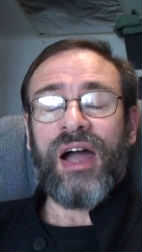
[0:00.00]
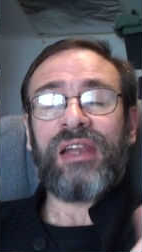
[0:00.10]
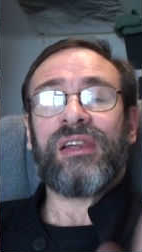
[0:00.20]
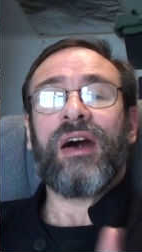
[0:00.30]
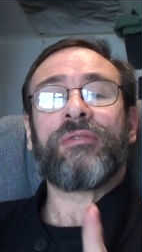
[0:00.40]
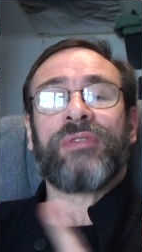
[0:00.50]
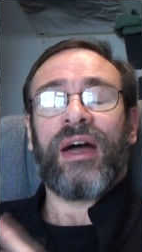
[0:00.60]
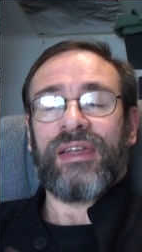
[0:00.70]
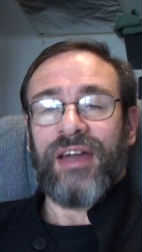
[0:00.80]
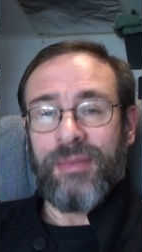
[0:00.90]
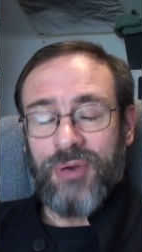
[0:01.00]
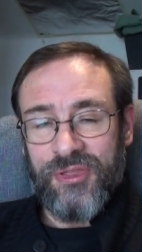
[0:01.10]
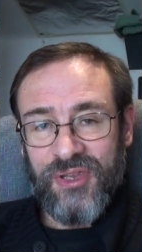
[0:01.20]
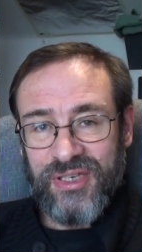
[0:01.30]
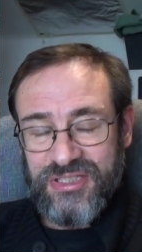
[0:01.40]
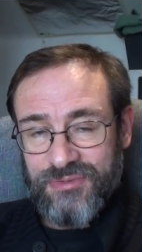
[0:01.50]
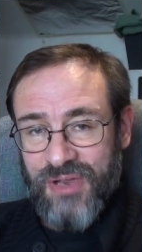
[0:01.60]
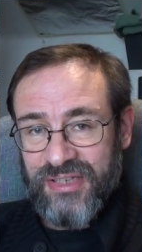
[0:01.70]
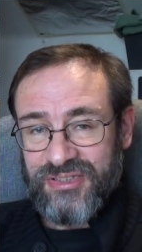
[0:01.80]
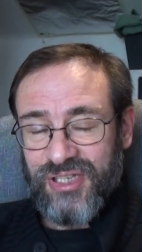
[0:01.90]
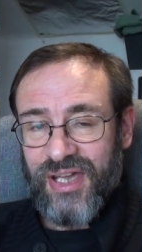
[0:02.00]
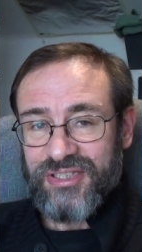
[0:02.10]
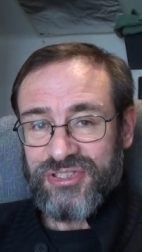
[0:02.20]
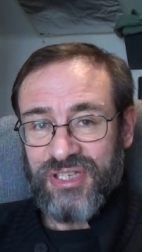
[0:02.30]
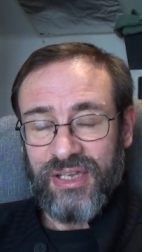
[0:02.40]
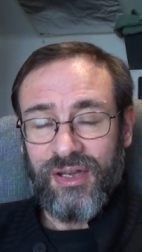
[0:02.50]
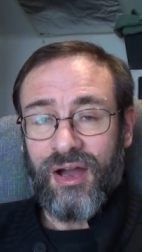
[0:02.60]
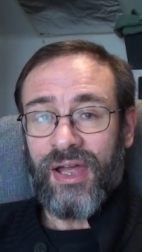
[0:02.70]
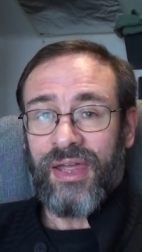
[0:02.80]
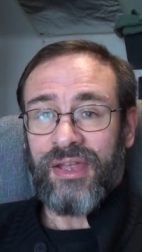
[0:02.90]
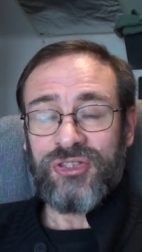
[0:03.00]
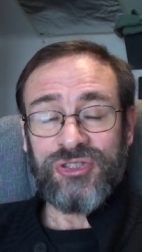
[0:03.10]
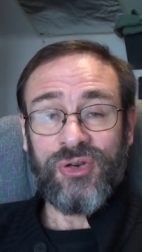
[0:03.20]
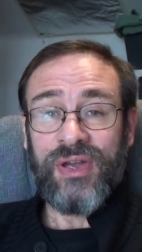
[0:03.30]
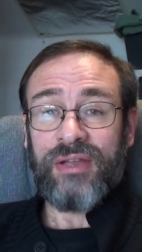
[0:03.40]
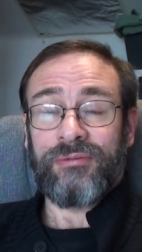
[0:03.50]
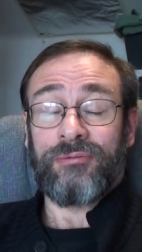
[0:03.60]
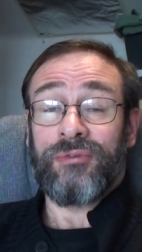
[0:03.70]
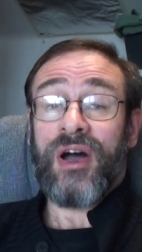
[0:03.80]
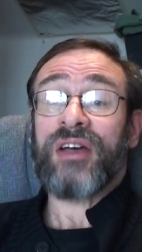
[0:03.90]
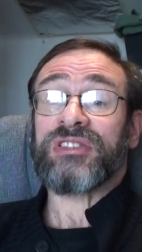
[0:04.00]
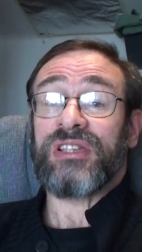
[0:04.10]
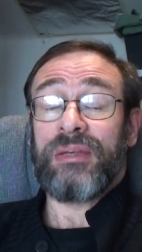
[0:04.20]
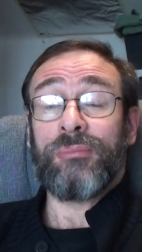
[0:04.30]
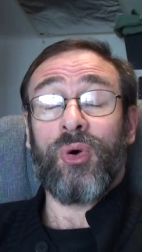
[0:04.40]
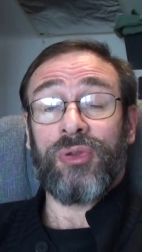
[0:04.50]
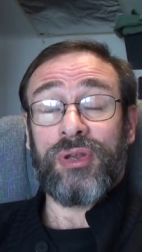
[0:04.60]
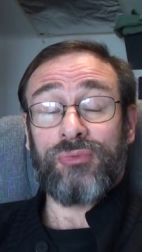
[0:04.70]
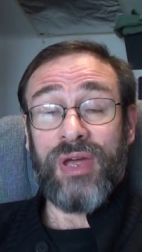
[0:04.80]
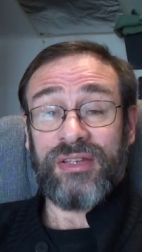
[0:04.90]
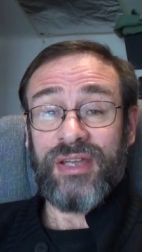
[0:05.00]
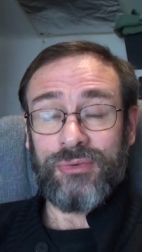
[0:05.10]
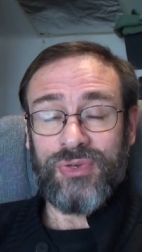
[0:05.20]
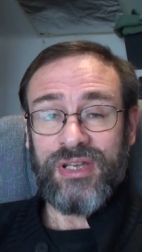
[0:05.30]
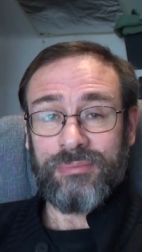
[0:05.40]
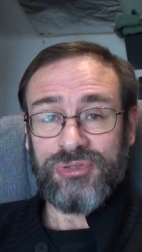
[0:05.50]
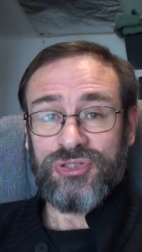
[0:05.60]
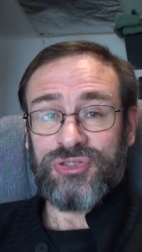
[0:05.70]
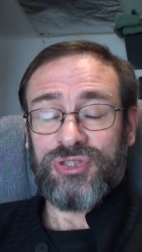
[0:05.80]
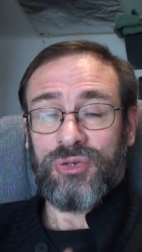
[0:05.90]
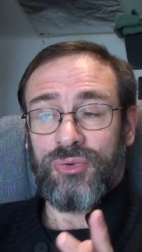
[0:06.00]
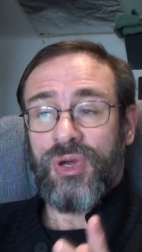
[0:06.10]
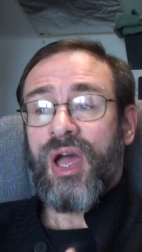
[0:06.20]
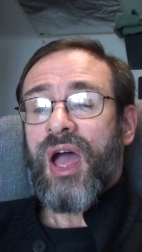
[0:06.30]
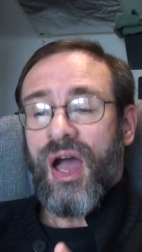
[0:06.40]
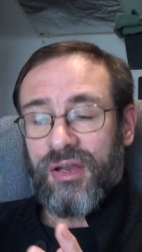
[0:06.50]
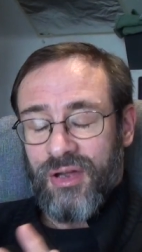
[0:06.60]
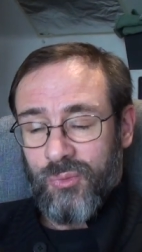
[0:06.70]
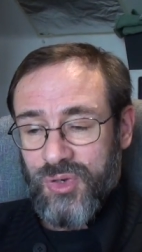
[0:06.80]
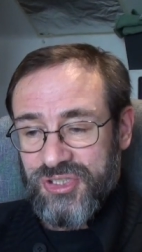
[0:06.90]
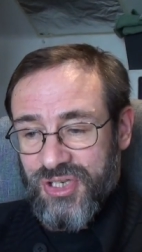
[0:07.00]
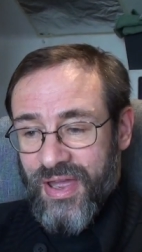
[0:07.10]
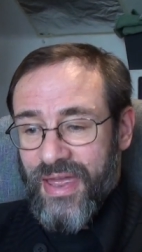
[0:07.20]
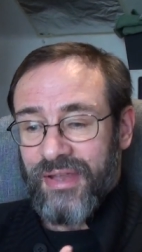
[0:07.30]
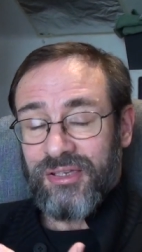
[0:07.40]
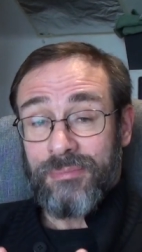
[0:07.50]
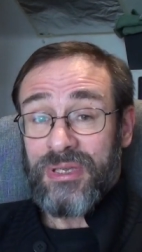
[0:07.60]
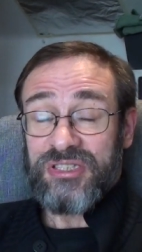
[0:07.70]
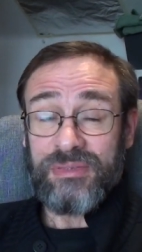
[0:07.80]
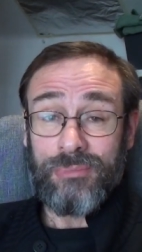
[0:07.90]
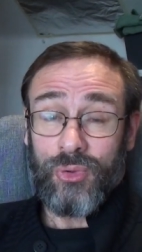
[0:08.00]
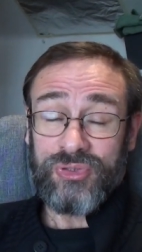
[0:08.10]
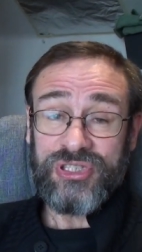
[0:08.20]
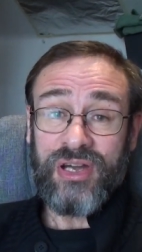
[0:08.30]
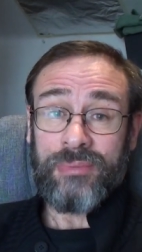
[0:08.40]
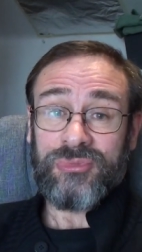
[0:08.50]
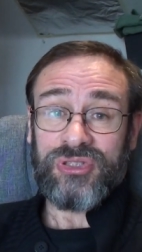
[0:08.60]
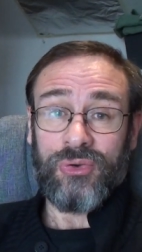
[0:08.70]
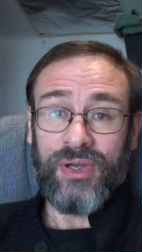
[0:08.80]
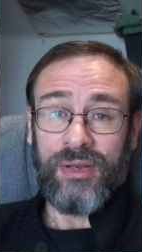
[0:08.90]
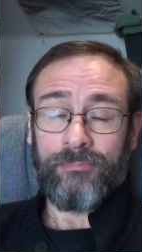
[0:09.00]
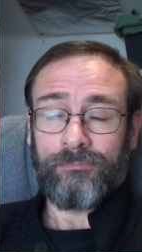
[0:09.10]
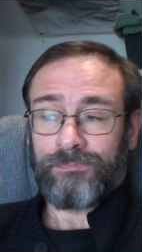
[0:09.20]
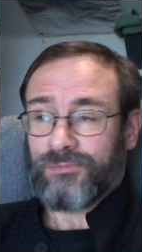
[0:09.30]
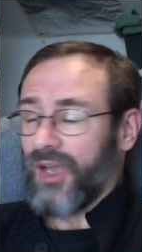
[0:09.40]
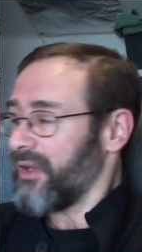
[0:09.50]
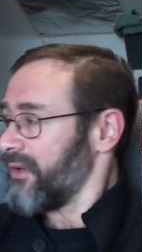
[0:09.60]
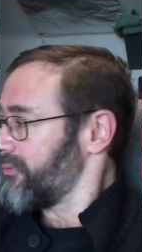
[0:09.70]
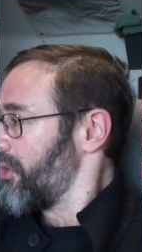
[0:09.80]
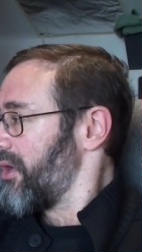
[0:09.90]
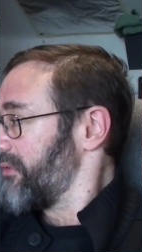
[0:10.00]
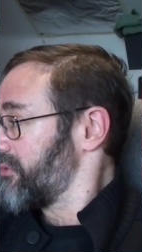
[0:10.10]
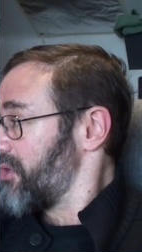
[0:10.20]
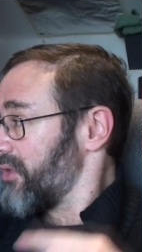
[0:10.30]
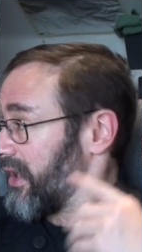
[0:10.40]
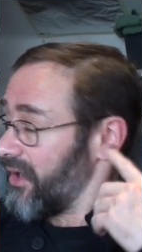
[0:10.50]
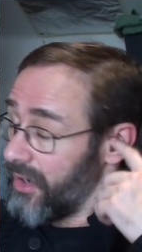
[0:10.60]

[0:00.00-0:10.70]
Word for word: I love that game. I think it's fantastic. I enjoy it vastly more than Red Dead Redemption 2, and I wish I had committed more time to it. And I've got it.